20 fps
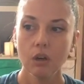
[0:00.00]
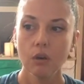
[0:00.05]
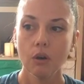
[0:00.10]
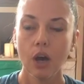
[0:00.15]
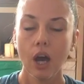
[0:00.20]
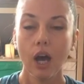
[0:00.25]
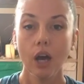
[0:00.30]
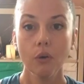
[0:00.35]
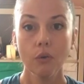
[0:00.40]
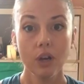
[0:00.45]

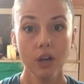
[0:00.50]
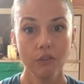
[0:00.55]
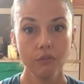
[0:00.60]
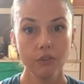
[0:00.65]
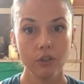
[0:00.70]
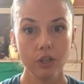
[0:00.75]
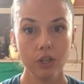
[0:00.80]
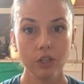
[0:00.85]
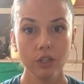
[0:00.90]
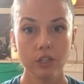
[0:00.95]

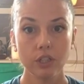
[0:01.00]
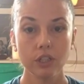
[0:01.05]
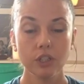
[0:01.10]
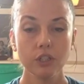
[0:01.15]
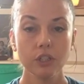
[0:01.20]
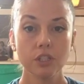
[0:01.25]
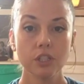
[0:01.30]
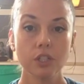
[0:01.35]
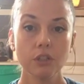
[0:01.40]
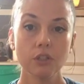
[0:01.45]
However,
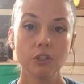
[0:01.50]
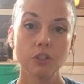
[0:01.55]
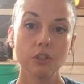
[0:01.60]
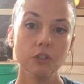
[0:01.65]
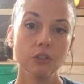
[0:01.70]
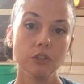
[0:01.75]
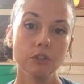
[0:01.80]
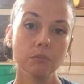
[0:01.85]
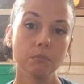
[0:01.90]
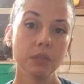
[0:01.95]
there's
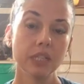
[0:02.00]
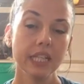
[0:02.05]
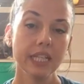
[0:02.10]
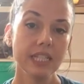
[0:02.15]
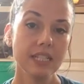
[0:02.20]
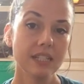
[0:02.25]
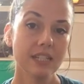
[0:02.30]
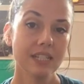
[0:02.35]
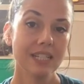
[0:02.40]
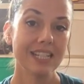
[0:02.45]
certain
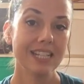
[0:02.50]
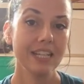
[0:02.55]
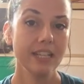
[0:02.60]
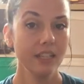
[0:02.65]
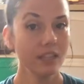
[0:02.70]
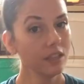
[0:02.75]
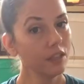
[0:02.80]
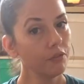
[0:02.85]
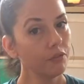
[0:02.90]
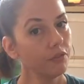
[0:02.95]
places
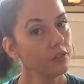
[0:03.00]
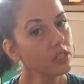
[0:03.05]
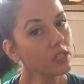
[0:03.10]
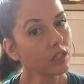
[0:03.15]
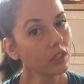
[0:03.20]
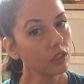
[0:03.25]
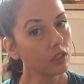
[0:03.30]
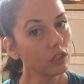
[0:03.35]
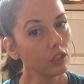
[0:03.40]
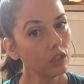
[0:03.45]
in the
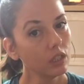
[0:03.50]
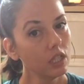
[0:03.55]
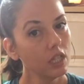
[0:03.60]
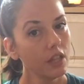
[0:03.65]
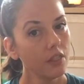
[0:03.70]
physical